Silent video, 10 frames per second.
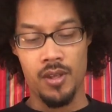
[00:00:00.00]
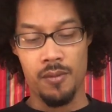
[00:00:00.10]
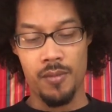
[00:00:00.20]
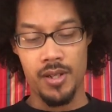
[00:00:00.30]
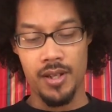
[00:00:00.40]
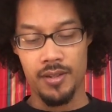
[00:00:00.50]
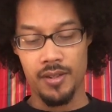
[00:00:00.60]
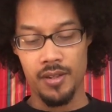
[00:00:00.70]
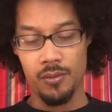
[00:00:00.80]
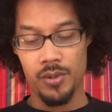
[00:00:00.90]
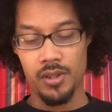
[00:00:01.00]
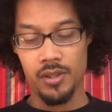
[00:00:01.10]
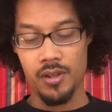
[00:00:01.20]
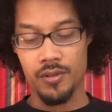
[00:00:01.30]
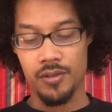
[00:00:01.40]
My dad said that we could
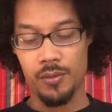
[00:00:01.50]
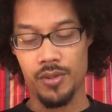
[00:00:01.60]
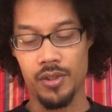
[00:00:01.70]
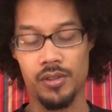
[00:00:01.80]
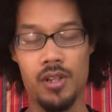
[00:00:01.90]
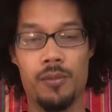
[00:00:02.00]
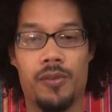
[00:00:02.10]
go, so we took the number